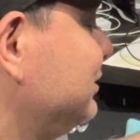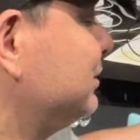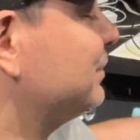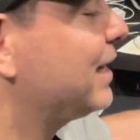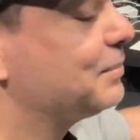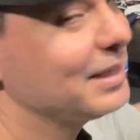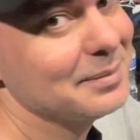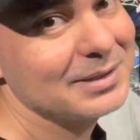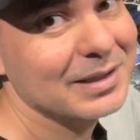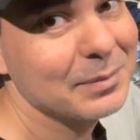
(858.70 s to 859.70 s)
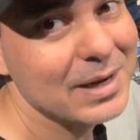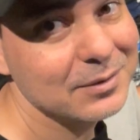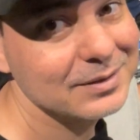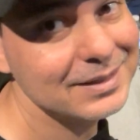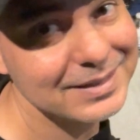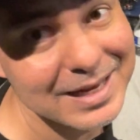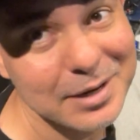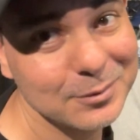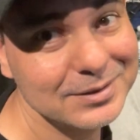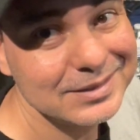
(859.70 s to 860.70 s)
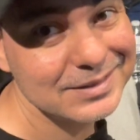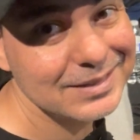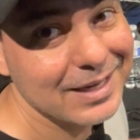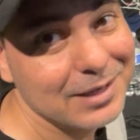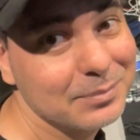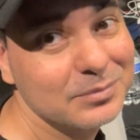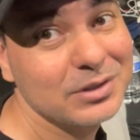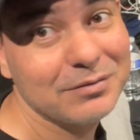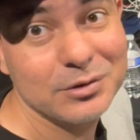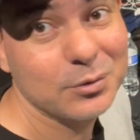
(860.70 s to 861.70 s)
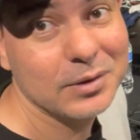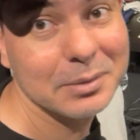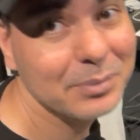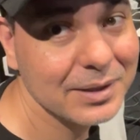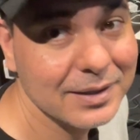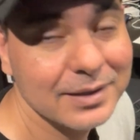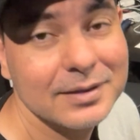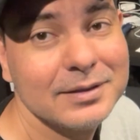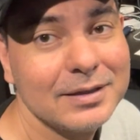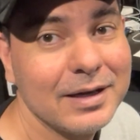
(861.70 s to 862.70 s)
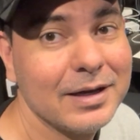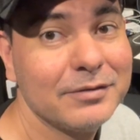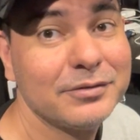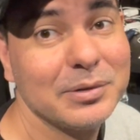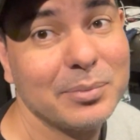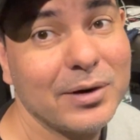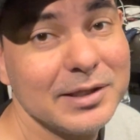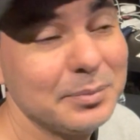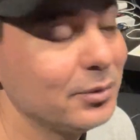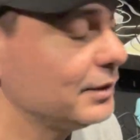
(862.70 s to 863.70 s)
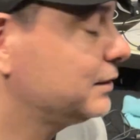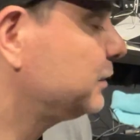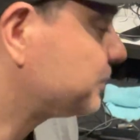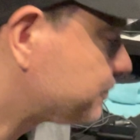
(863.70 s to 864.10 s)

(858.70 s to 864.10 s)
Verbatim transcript: some laptops that come out today with the same 720p uh, for the price point. So